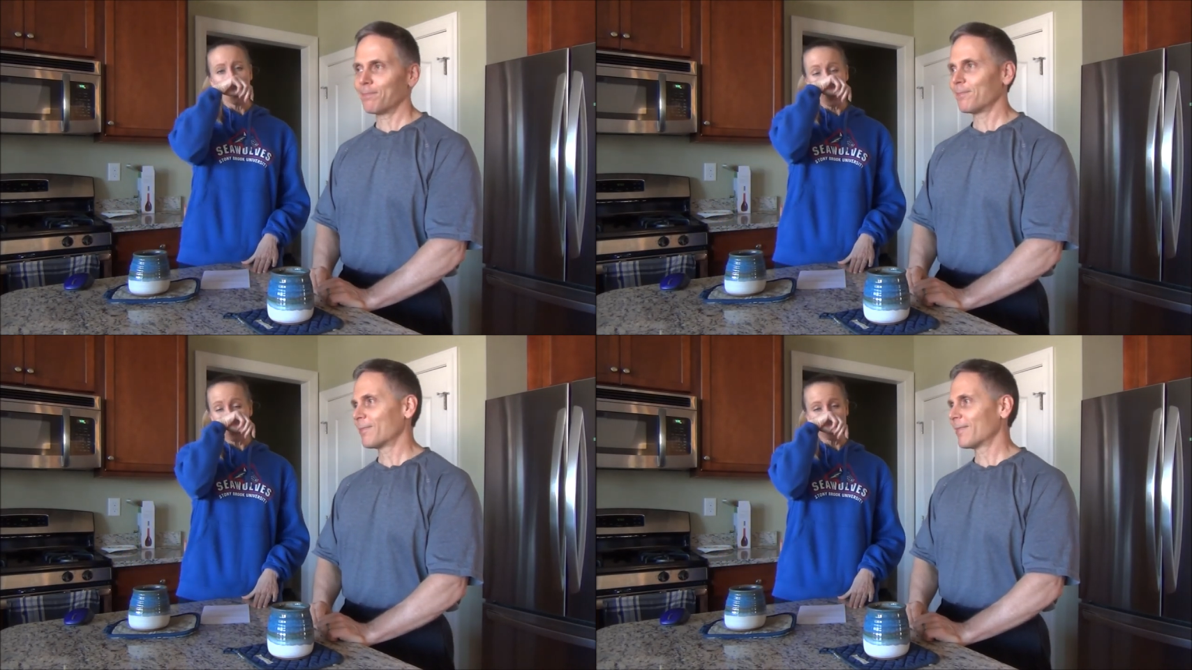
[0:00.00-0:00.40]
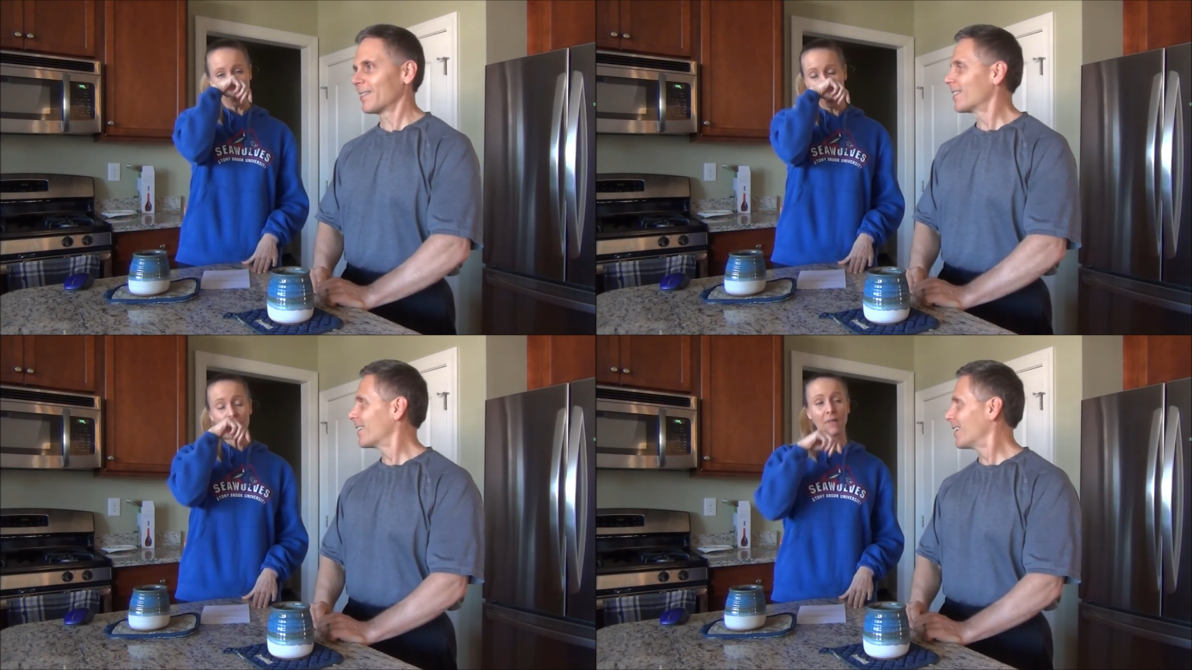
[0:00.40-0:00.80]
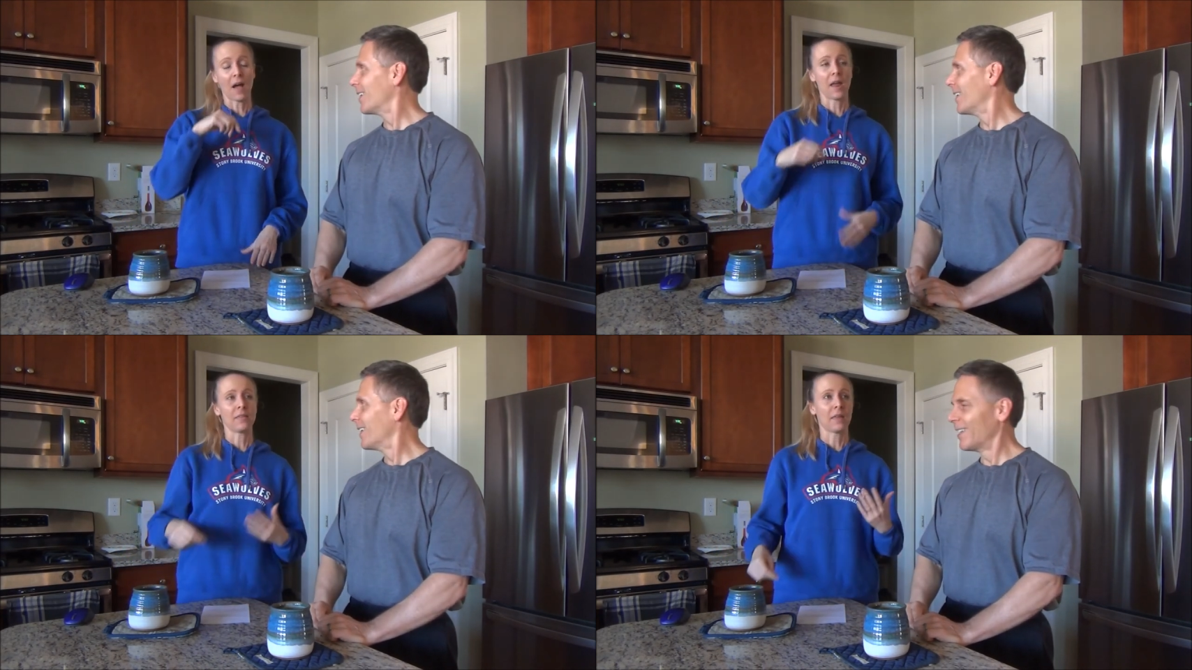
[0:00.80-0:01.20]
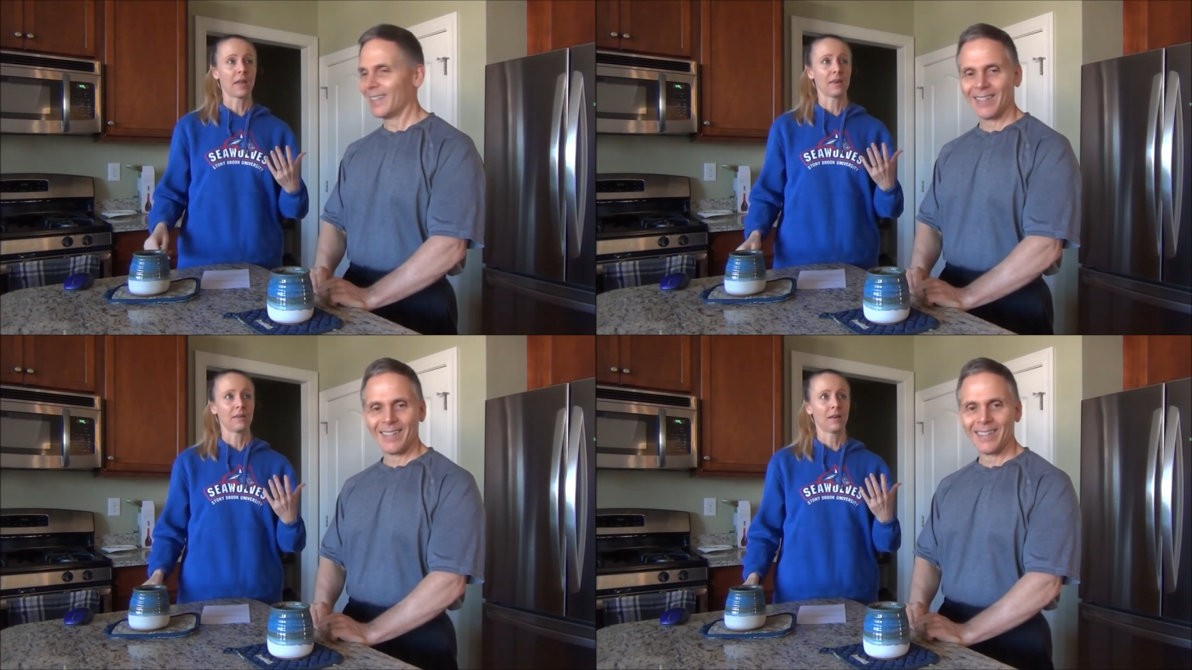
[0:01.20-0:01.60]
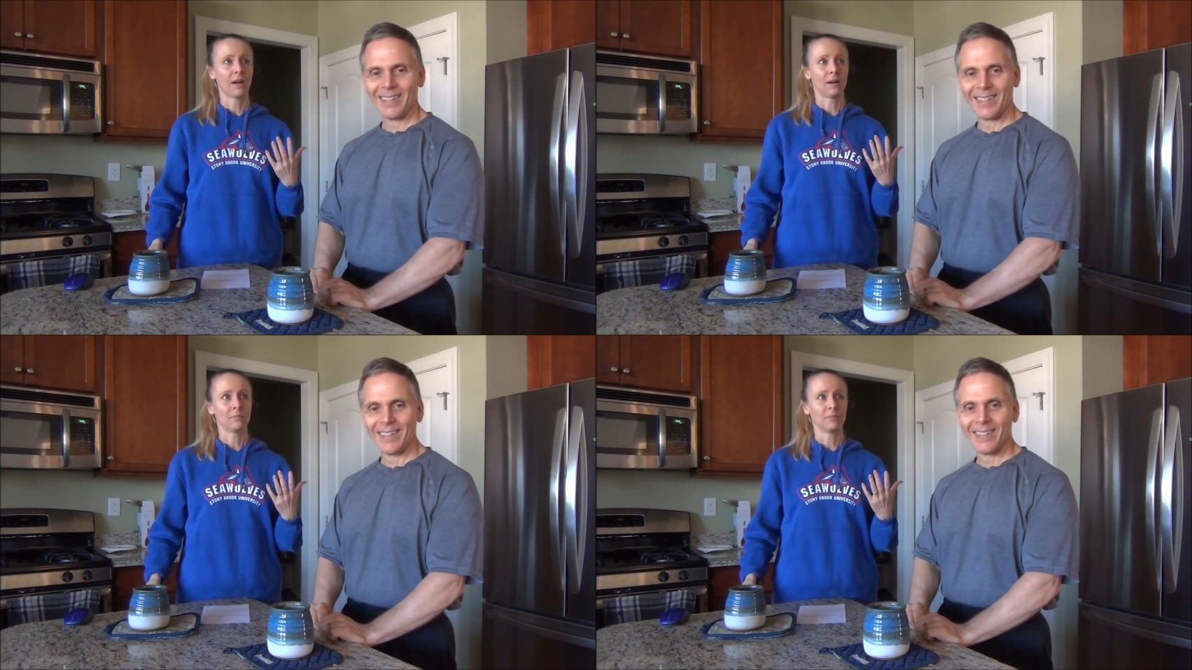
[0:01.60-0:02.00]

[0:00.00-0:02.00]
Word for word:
Speaker 1: Well, and I find that um,